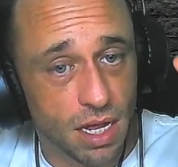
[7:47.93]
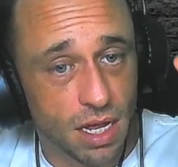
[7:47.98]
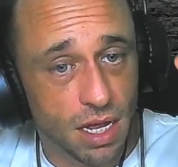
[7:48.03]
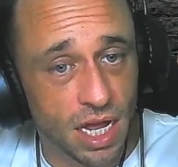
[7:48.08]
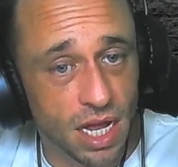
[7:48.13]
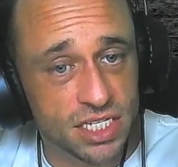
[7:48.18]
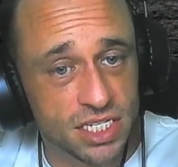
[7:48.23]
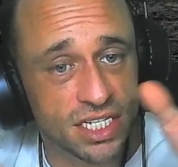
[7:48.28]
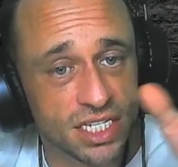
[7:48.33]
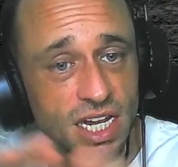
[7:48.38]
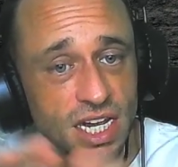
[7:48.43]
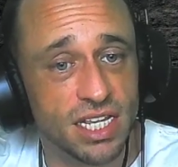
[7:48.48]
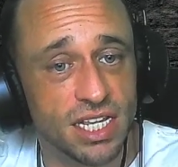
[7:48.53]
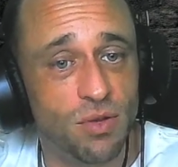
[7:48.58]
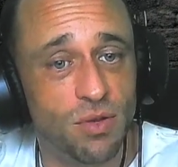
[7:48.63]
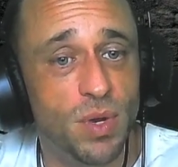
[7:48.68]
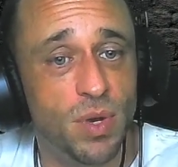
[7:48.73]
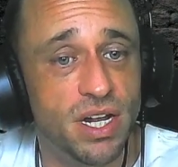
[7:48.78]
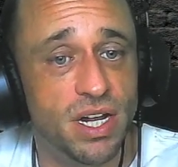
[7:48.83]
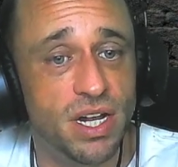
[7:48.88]
I just lick
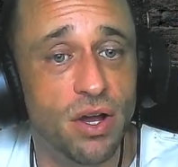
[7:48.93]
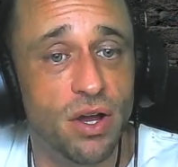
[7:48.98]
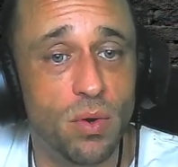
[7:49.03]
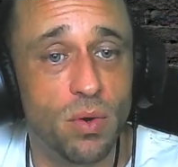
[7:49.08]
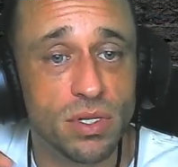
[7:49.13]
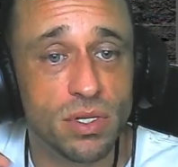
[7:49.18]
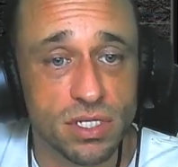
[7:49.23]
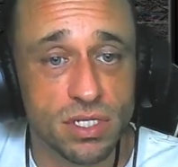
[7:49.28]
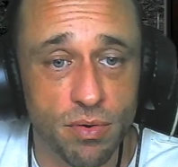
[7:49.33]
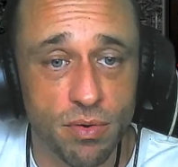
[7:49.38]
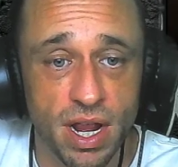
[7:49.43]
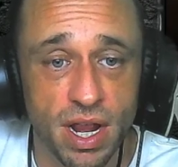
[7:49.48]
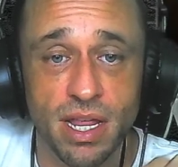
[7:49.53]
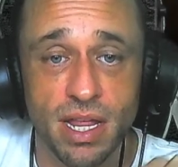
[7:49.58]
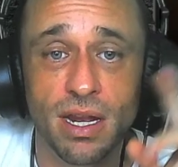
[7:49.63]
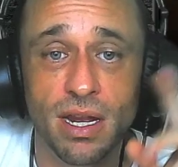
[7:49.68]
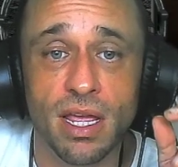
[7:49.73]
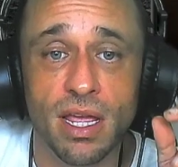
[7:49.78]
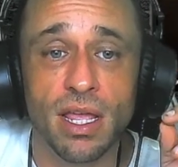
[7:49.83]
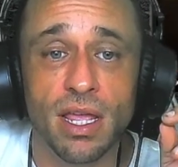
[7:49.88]
the windows, all
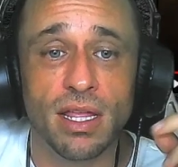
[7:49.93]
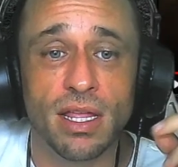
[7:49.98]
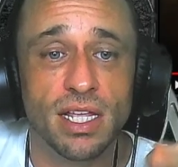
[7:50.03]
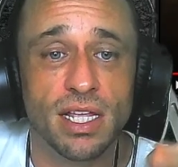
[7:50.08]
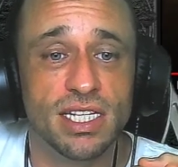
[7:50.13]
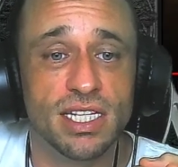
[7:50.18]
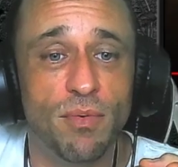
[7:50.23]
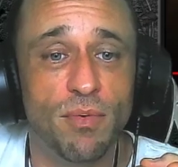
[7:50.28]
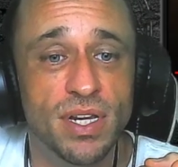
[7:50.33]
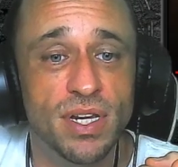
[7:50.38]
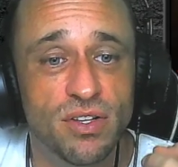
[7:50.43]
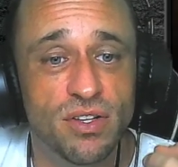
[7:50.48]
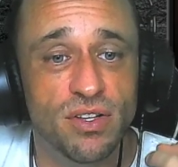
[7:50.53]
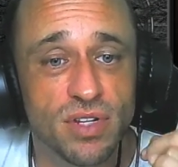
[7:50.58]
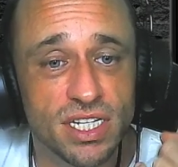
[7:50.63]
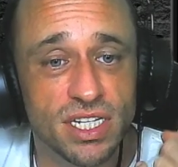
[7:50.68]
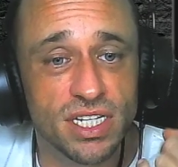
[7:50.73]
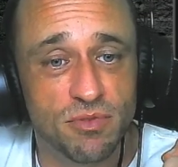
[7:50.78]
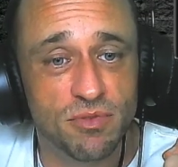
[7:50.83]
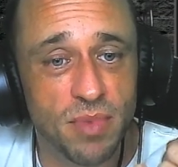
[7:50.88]
right? That's how we do
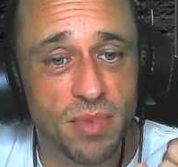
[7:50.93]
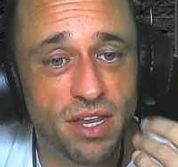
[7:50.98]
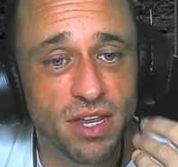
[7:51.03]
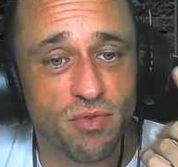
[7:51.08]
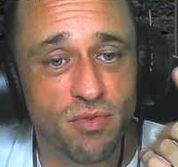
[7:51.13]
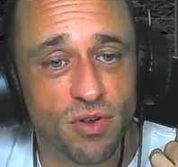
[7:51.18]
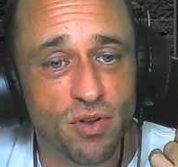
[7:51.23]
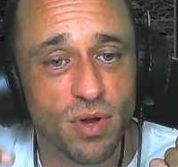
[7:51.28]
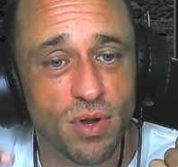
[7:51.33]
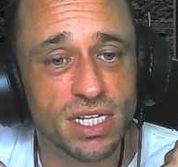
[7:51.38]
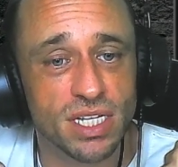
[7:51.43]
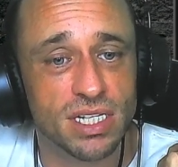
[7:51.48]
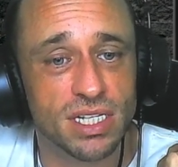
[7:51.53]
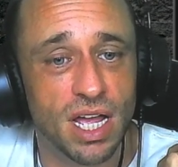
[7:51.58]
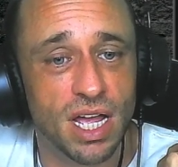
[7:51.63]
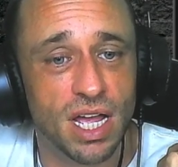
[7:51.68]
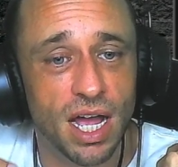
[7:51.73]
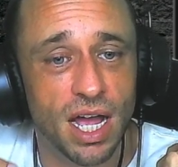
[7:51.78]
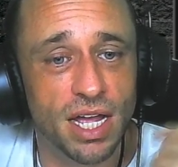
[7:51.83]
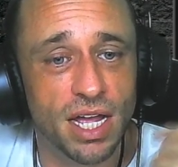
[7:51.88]
this. You make your request,
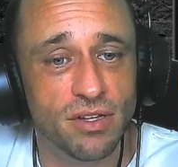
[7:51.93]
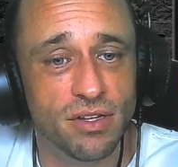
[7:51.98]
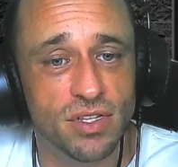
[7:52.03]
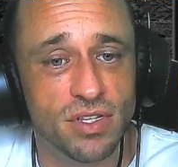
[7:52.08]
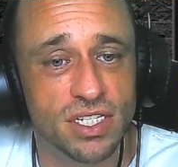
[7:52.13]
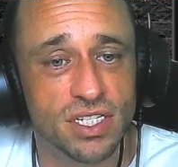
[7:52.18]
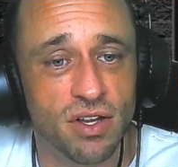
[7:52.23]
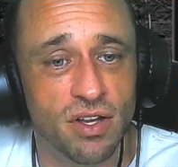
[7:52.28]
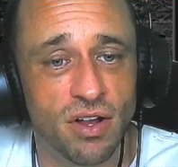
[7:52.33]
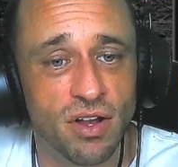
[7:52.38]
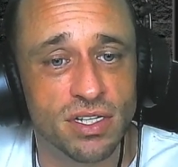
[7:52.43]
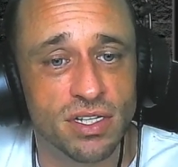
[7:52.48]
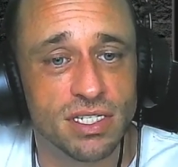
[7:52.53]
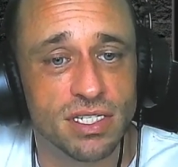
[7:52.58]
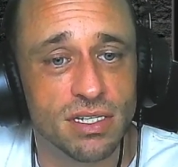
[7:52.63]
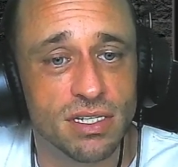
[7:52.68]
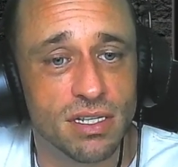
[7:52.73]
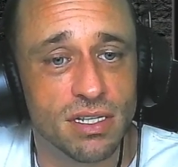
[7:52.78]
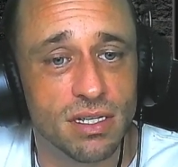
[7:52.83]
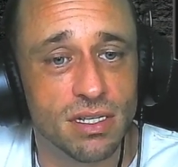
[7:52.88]
I do the
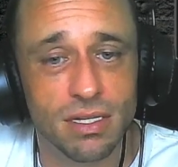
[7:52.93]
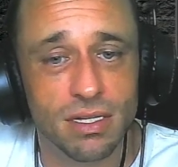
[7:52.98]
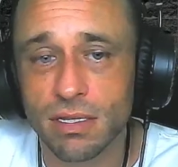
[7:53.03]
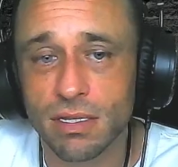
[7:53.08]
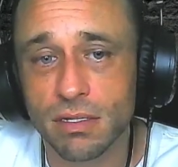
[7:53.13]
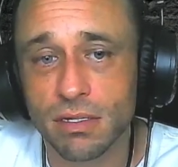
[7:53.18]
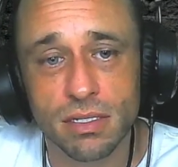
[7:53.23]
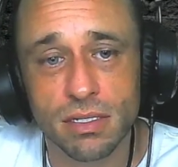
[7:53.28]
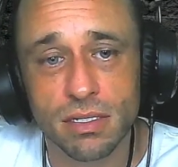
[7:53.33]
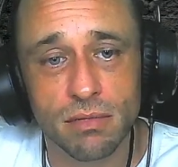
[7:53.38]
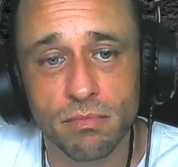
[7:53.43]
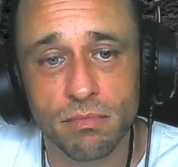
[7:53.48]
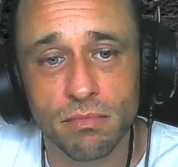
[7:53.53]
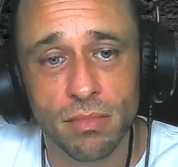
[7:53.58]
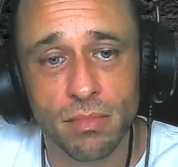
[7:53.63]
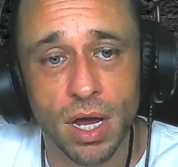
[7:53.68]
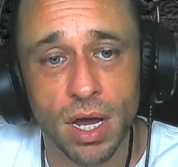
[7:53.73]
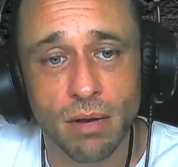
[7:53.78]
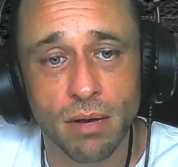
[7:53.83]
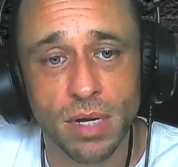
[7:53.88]
songs.
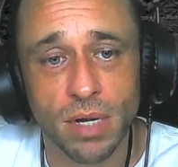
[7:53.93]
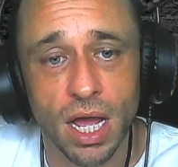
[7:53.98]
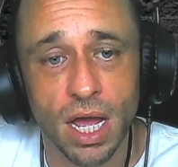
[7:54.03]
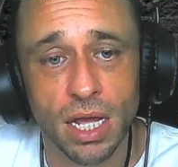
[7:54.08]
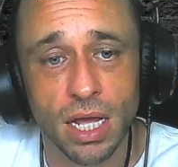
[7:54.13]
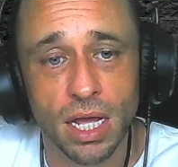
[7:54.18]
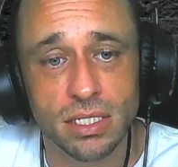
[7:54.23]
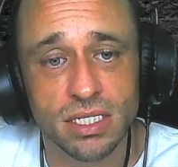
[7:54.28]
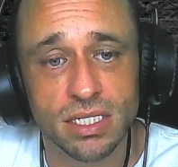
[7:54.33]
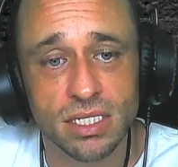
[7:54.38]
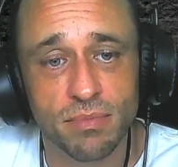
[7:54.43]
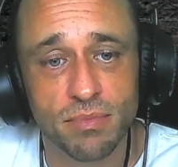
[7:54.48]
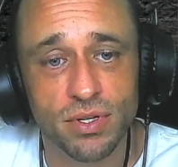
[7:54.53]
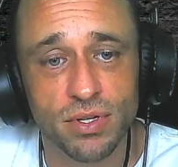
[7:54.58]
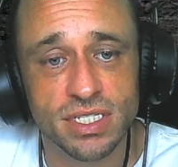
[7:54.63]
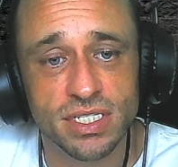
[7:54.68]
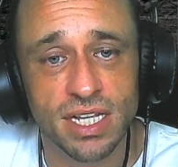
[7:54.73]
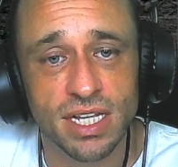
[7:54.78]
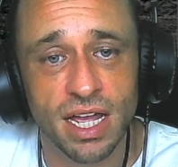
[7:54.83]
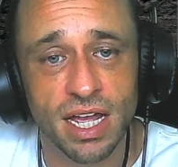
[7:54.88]
Bottom line, simple
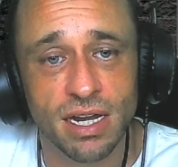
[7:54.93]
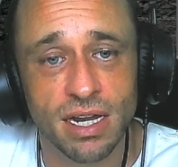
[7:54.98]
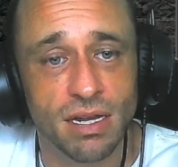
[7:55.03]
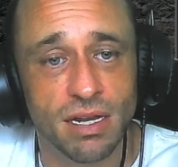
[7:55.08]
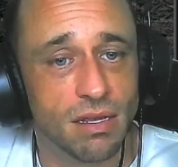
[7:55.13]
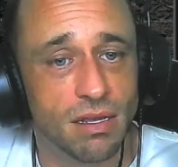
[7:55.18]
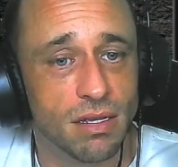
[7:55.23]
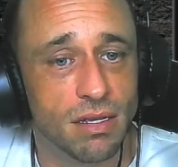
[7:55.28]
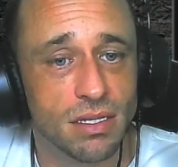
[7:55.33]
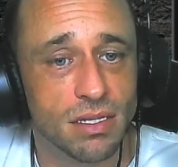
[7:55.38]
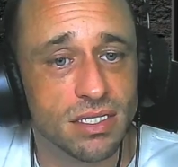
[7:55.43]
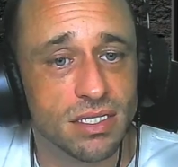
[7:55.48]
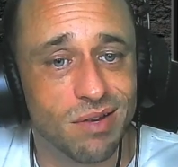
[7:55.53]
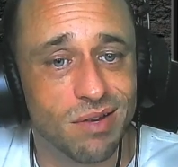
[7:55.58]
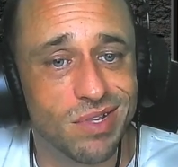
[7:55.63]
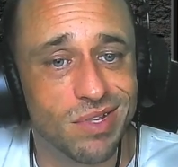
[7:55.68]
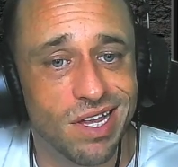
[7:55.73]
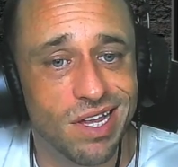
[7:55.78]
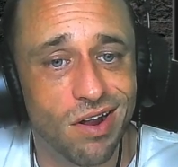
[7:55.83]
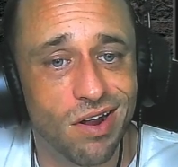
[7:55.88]
as that. It's
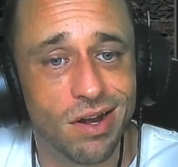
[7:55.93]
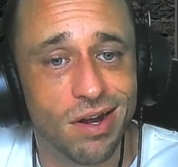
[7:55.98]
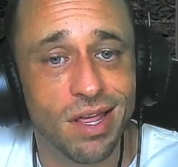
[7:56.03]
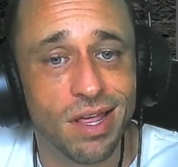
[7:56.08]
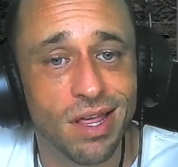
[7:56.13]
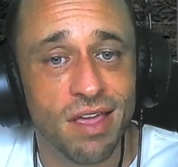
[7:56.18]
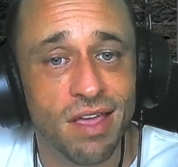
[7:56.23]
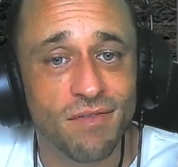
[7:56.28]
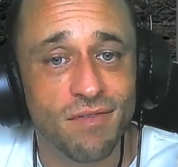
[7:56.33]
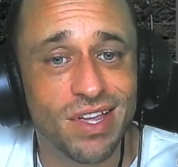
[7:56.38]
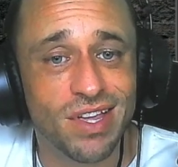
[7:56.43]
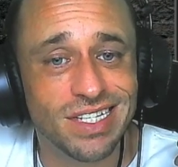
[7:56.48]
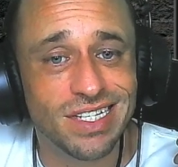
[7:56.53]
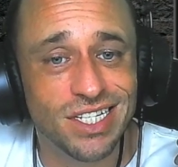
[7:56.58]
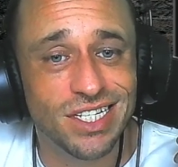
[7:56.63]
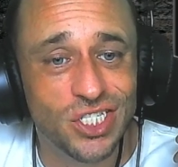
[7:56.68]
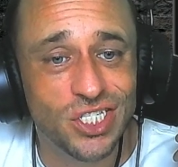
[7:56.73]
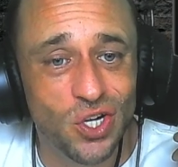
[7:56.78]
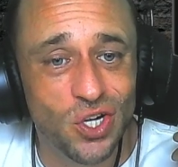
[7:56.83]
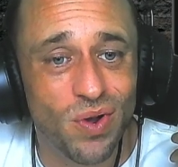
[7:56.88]
not really hard. If you guys
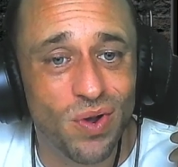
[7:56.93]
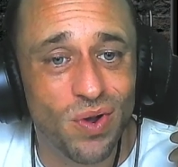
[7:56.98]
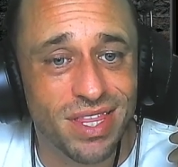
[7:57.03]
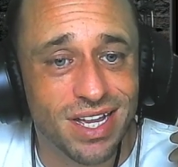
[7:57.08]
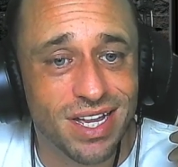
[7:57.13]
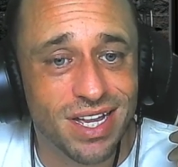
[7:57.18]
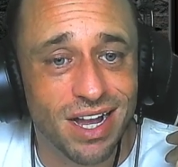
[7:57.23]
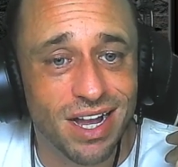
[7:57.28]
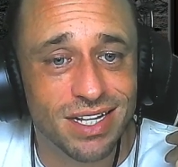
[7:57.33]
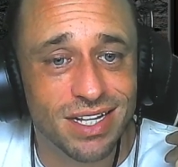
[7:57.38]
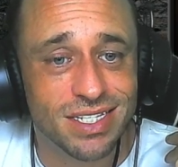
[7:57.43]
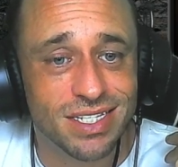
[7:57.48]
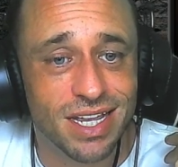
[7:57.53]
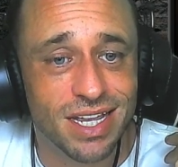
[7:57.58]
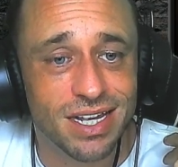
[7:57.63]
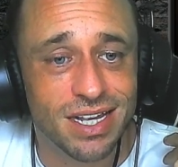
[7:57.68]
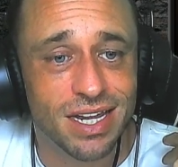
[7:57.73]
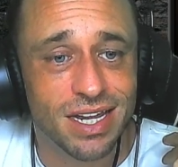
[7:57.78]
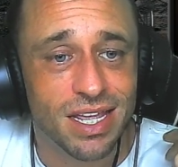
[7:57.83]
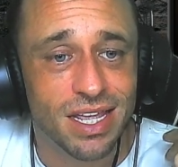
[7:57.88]
enjoy the
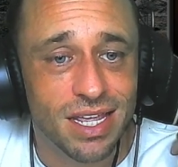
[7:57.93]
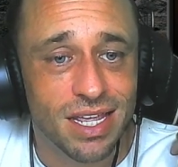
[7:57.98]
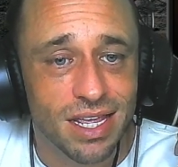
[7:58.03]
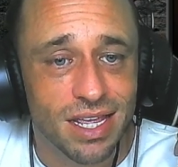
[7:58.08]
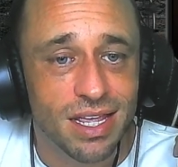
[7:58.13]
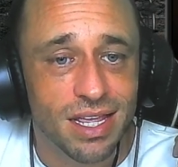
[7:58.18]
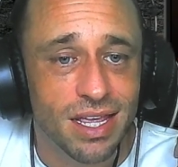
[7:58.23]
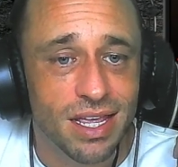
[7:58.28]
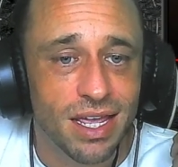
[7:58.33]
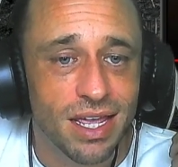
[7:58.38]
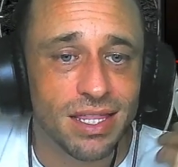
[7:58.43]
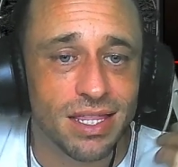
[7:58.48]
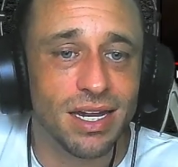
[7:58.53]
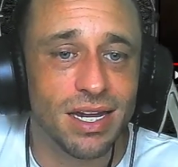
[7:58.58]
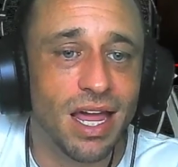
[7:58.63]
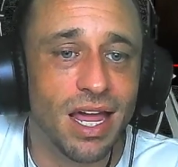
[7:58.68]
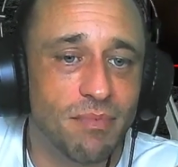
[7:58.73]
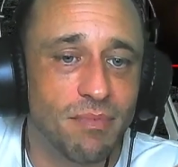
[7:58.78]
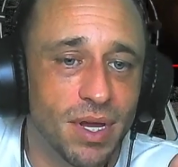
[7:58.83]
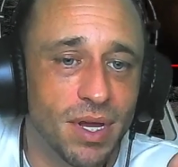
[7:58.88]
content, hit the
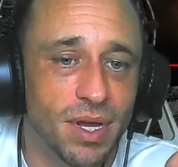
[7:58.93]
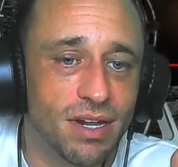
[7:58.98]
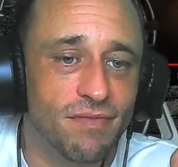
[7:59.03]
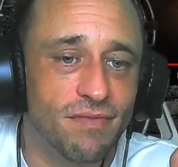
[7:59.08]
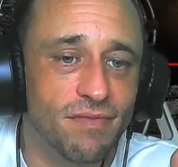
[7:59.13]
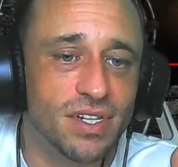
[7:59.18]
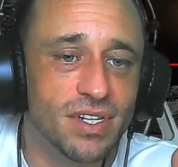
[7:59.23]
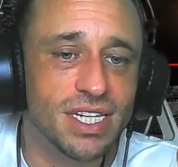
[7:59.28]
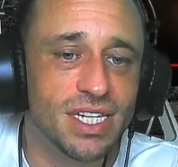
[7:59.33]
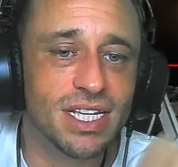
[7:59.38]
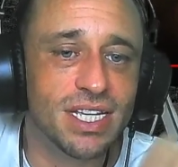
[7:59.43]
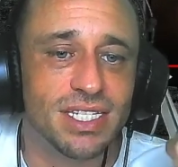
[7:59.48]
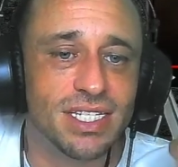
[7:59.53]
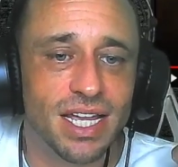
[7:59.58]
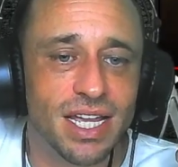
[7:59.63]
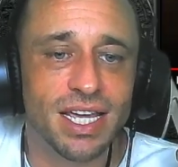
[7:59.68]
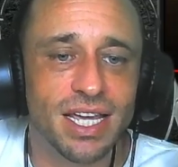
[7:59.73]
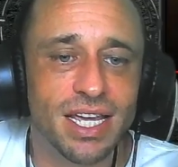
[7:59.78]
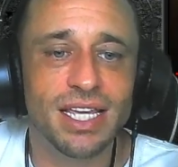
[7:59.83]
like button. If you dislike it,